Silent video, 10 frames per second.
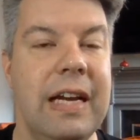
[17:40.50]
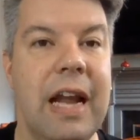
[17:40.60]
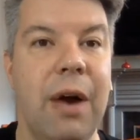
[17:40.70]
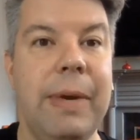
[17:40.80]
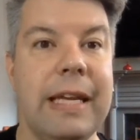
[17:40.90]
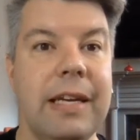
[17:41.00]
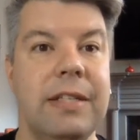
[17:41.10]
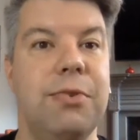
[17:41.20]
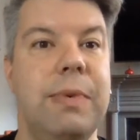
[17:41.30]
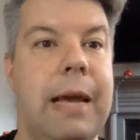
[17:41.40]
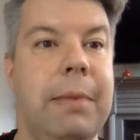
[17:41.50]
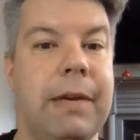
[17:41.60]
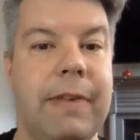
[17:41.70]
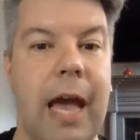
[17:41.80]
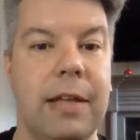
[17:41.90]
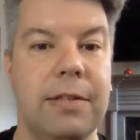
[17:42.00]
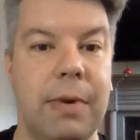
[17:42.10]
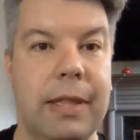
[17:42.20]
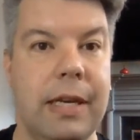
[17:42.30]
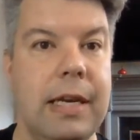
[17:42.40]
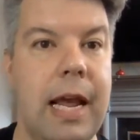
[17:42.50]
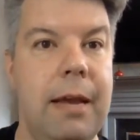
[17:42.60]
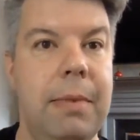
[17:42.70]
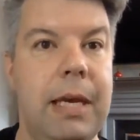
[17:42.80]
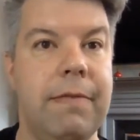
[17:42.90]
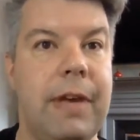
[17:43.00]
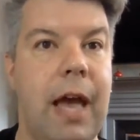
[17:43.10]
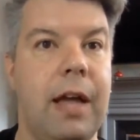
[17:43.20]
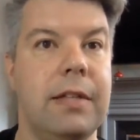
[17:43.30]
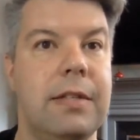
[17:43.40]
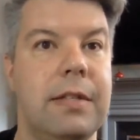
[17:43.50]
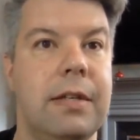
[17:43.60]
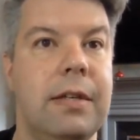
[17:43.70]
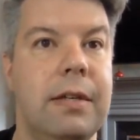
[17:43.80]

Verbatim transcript: Now we get into naming of cats. We're at the naming of cats.